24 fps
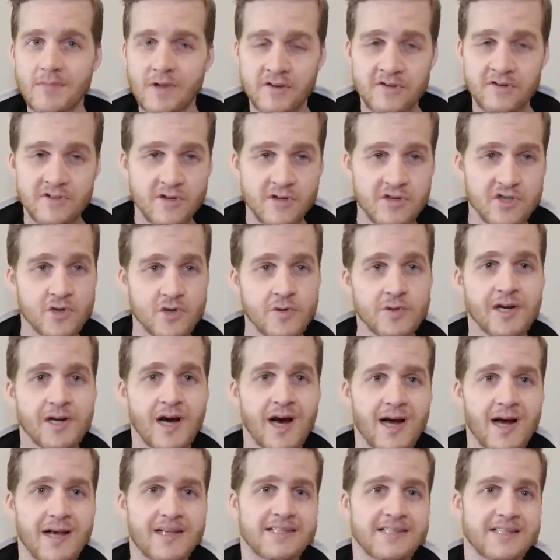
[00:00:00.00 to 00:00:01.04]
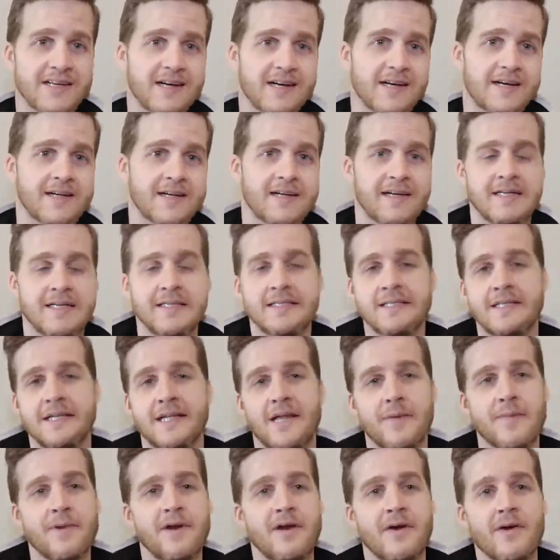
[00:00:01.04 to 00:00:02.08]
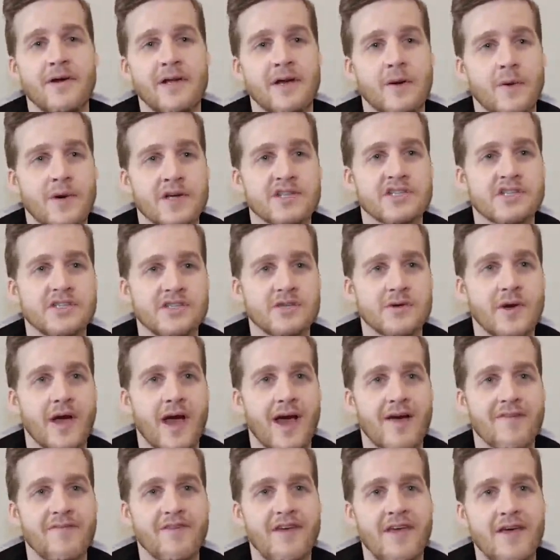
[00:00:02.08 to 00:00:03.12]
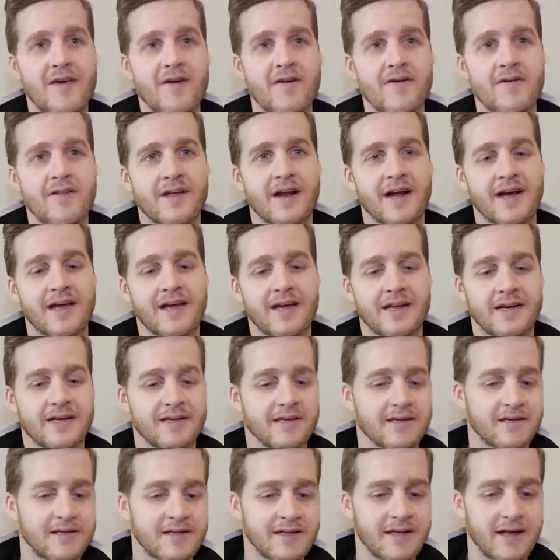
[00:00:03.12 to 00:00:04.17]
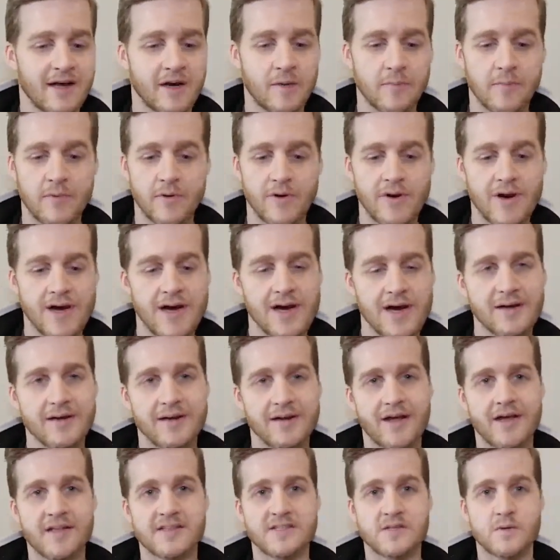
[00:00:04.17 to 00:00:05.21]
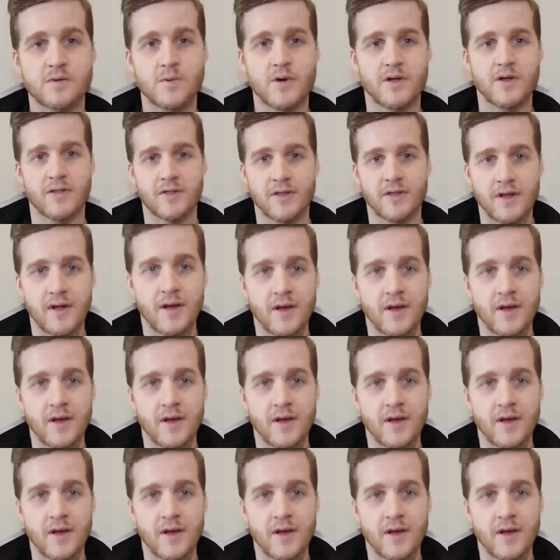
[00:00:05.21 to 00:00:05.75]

So shoot, guys, let me know any questions you have here that I can help you out, answer with.